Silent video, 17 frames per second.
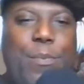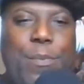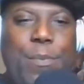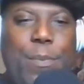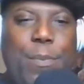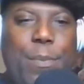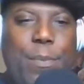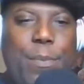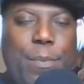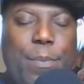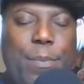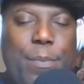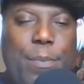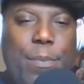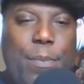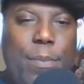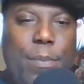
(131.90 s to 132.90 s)

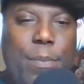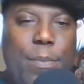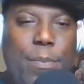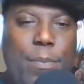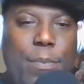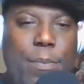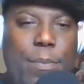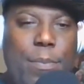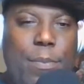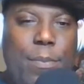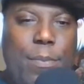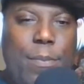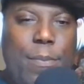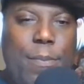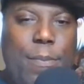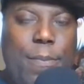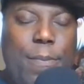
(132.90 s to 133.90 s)

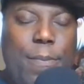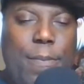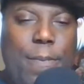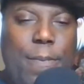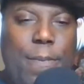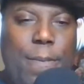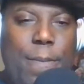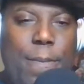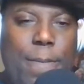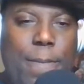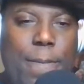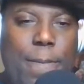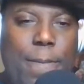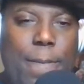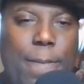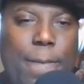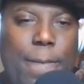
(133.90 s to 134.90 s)

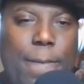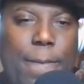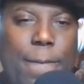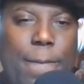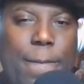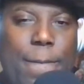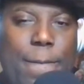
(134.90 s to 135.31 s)
No one is speaking in this clip.